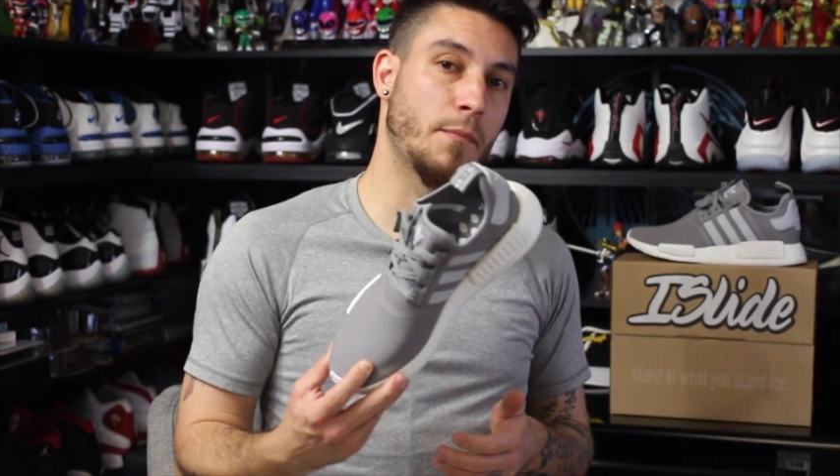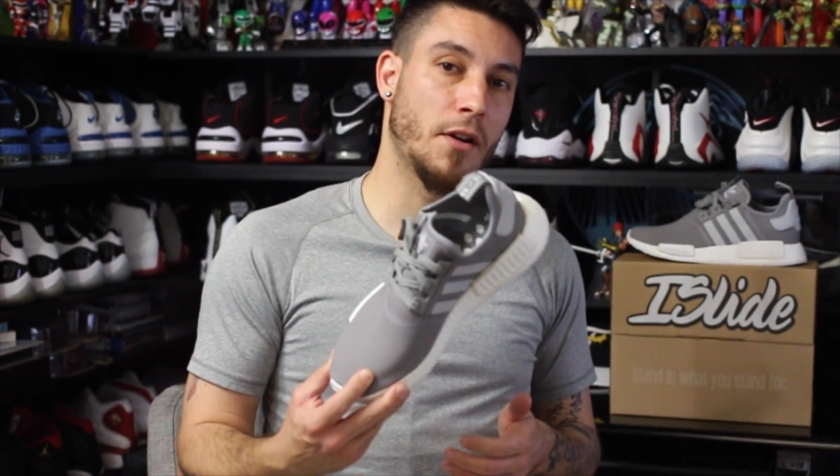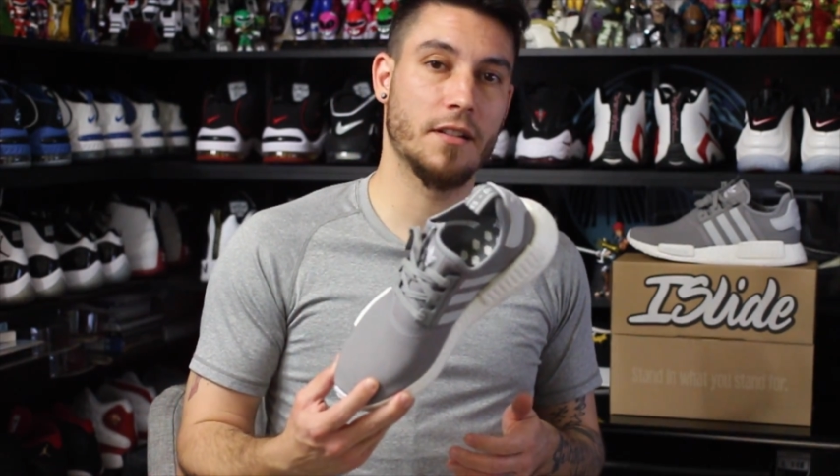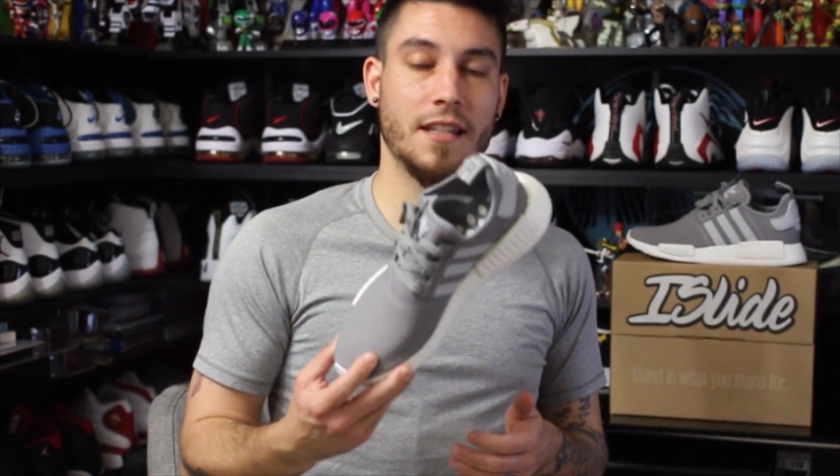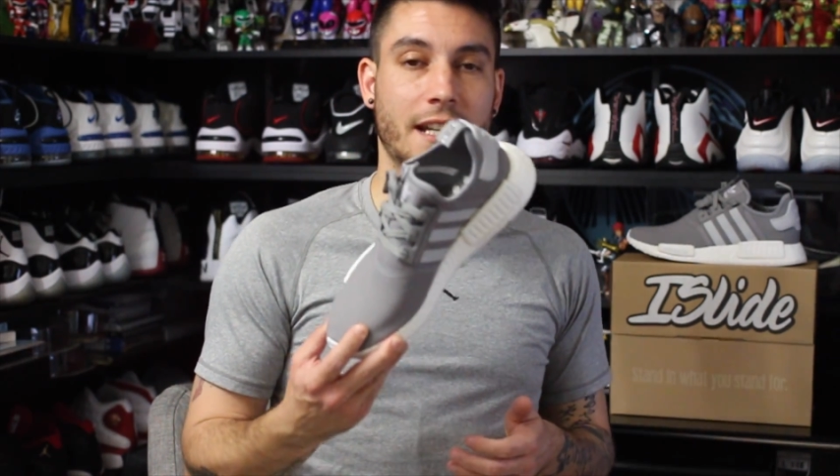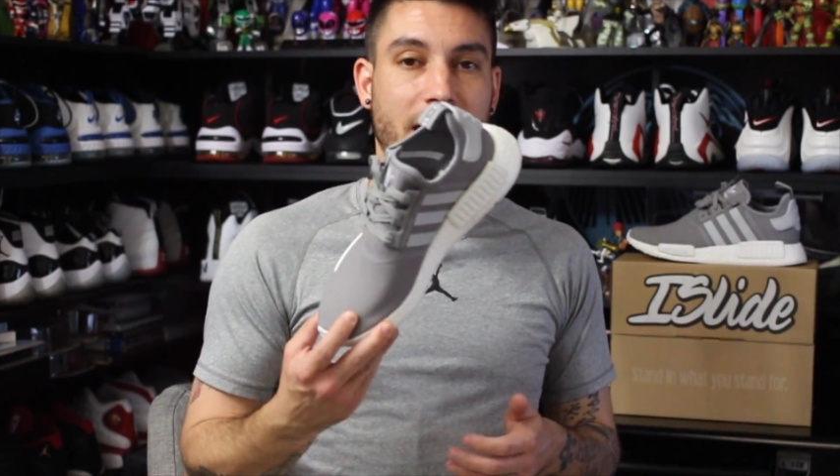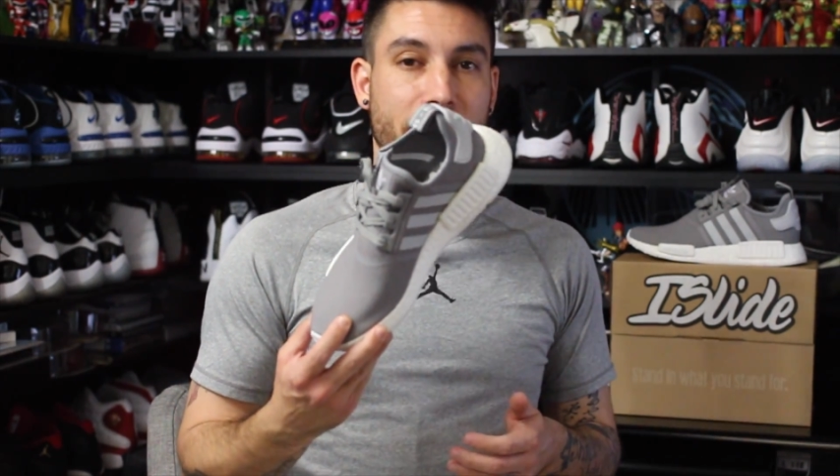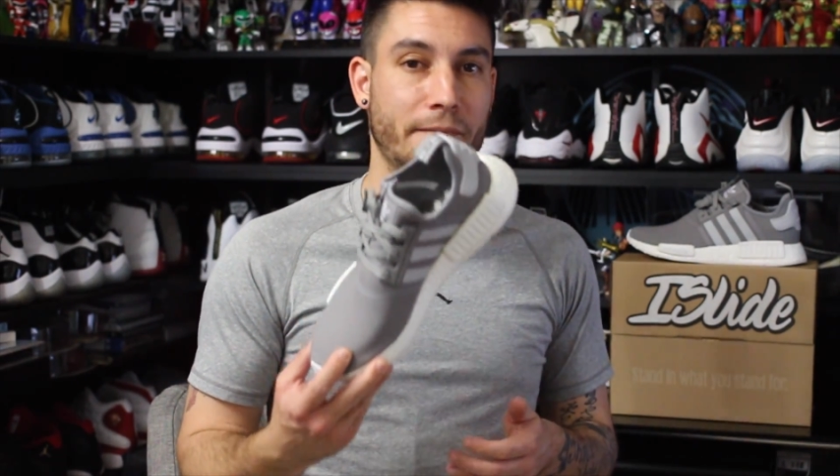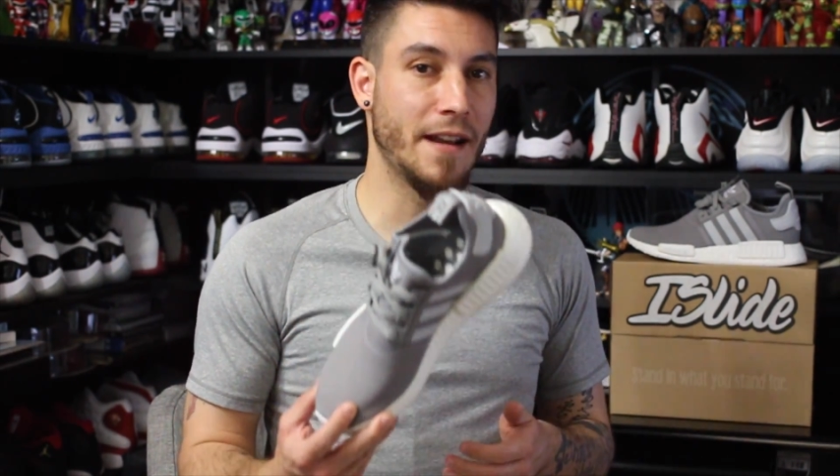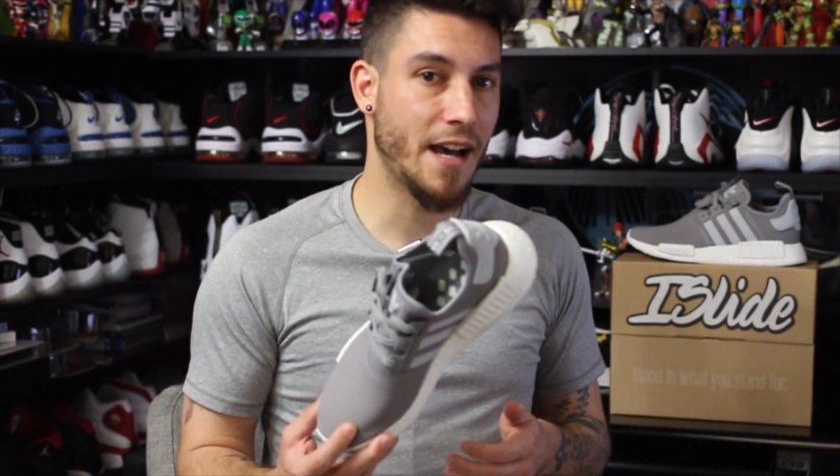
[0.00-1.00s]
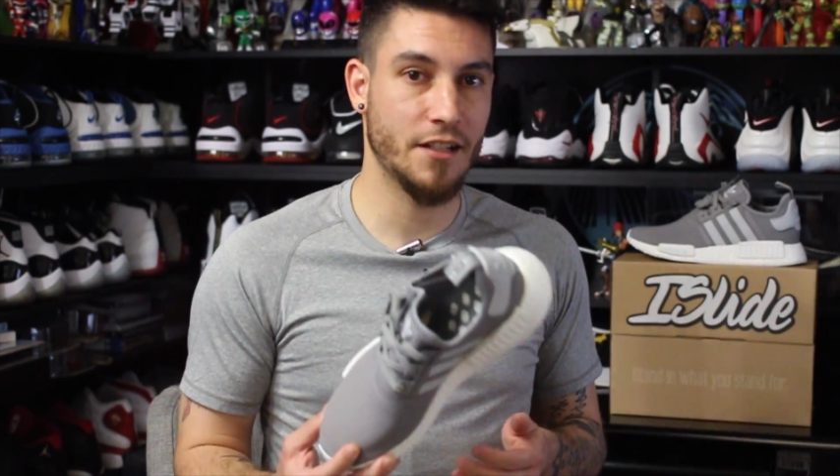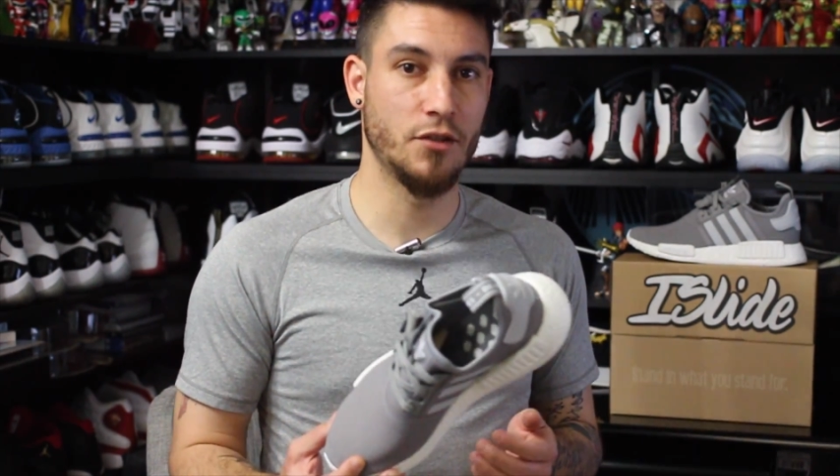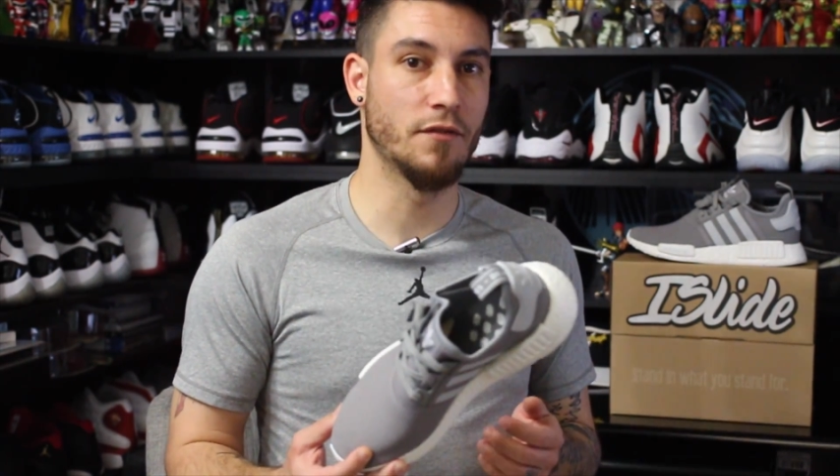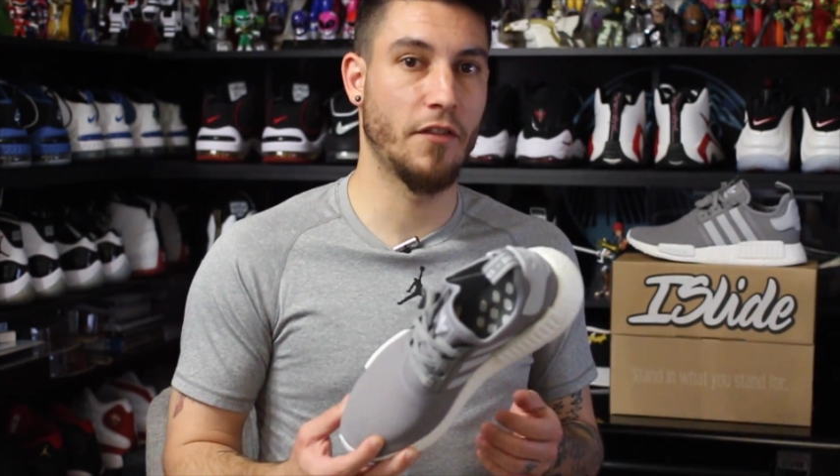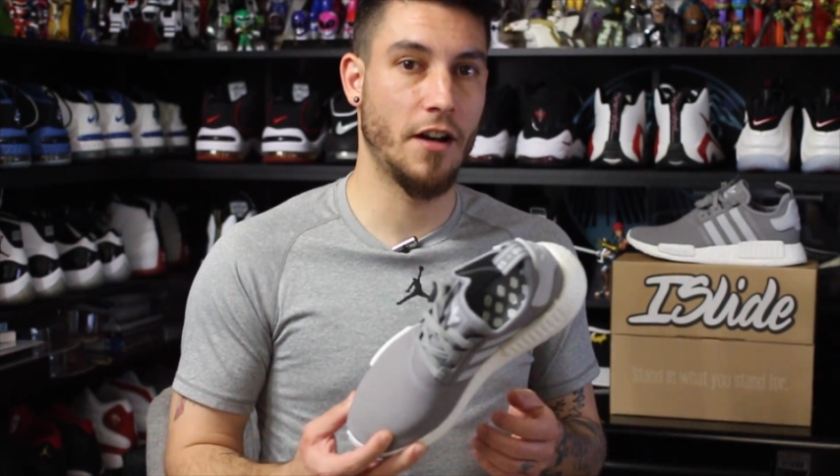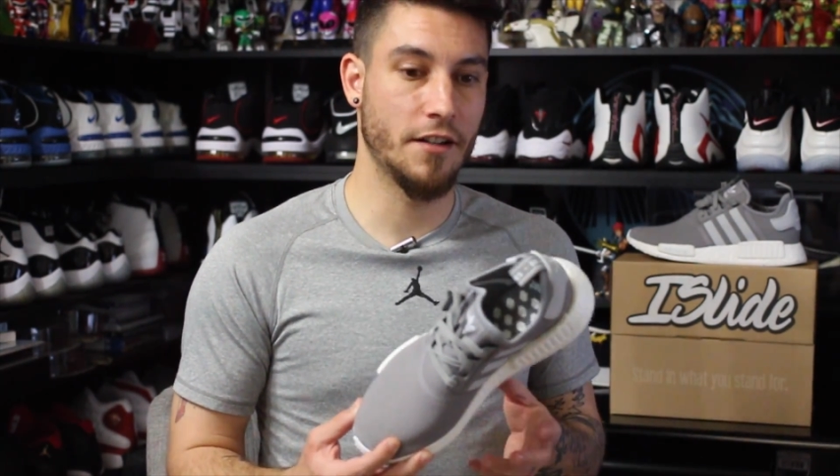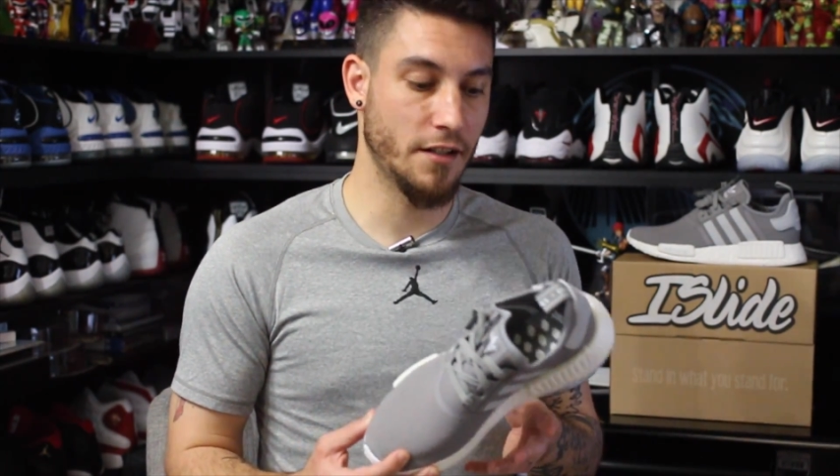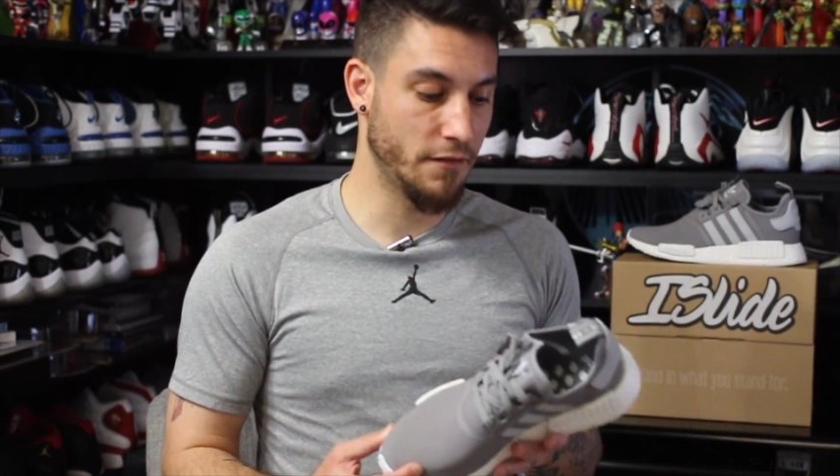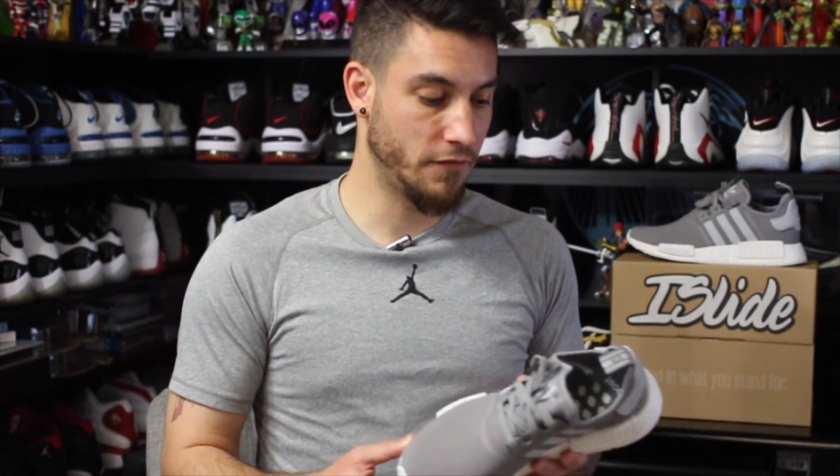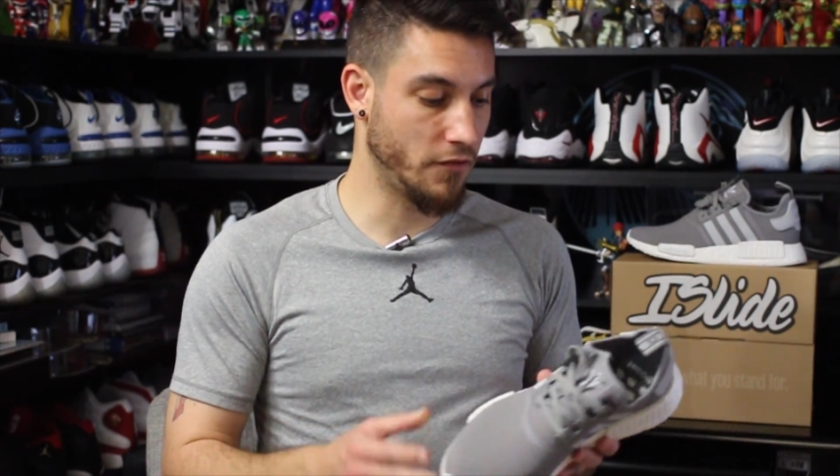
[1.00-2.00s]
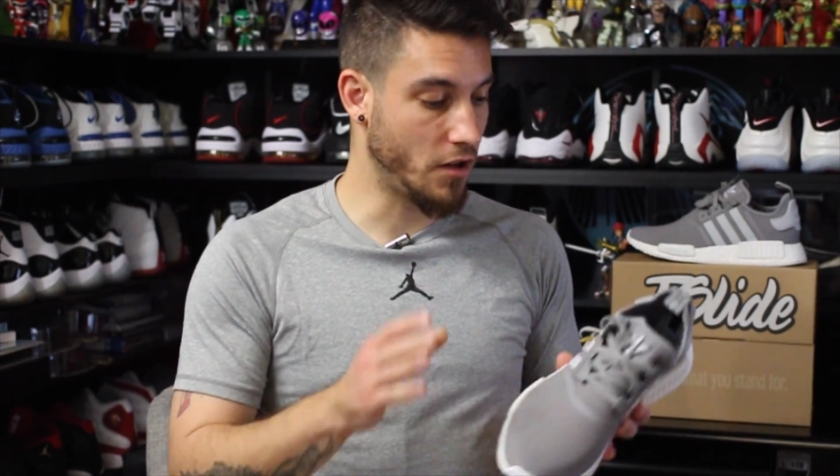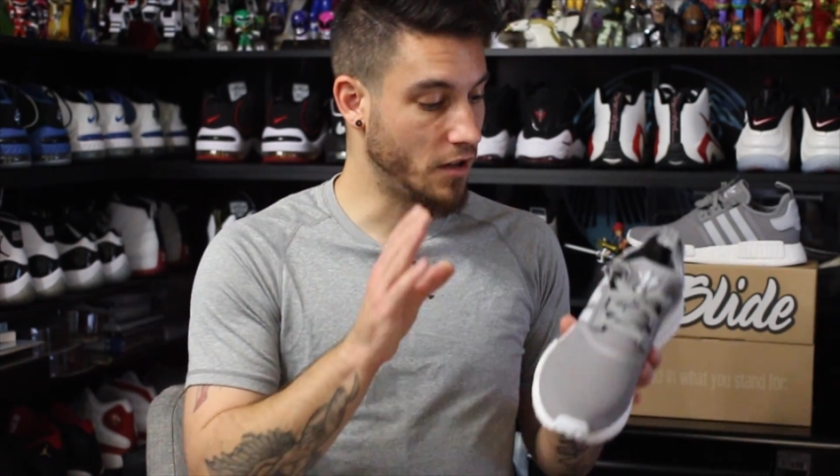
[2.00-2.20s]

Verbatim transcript: part that I'm not too fond of.